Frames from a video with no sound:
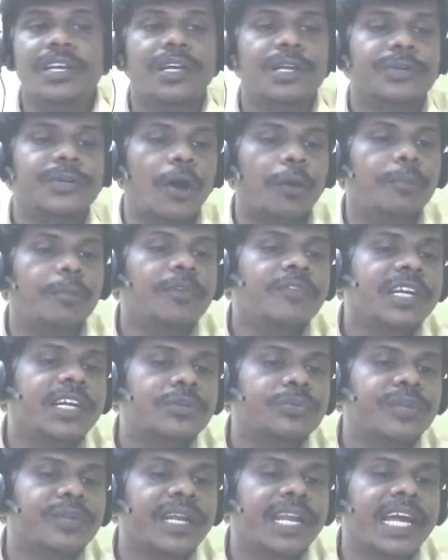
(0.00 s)
Now, moving to
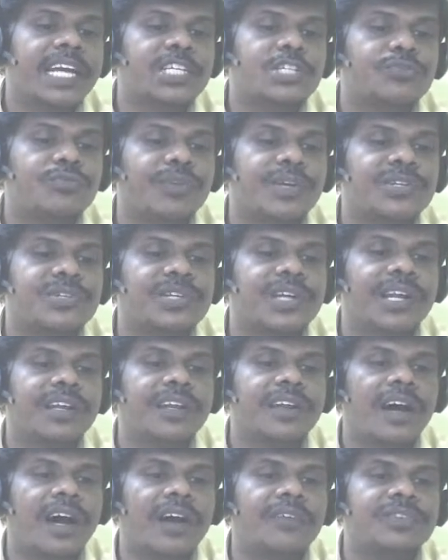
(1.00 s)
the next question
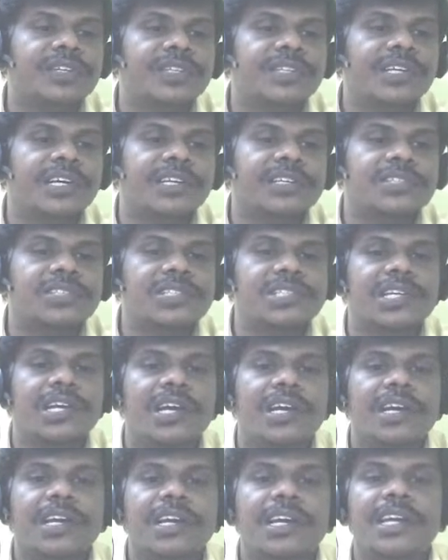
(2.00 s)
after this
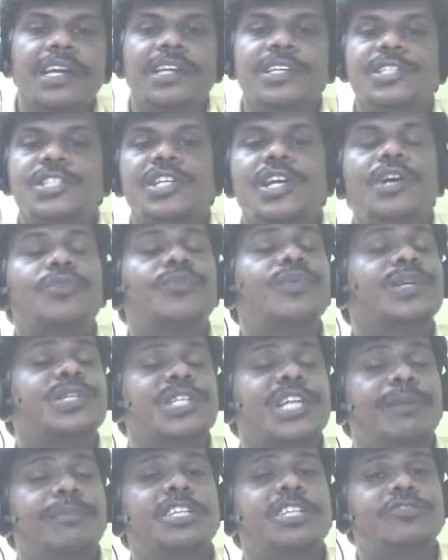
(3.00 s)
is question
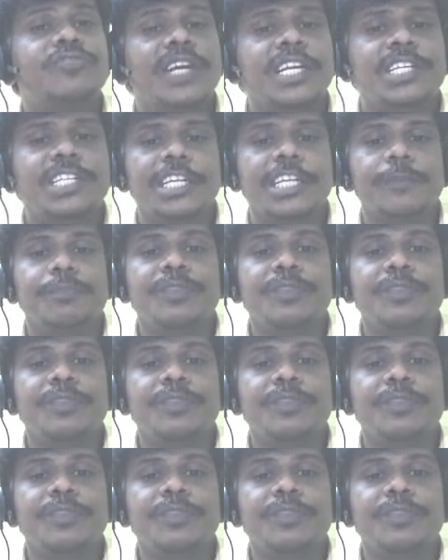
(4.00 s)
number 20.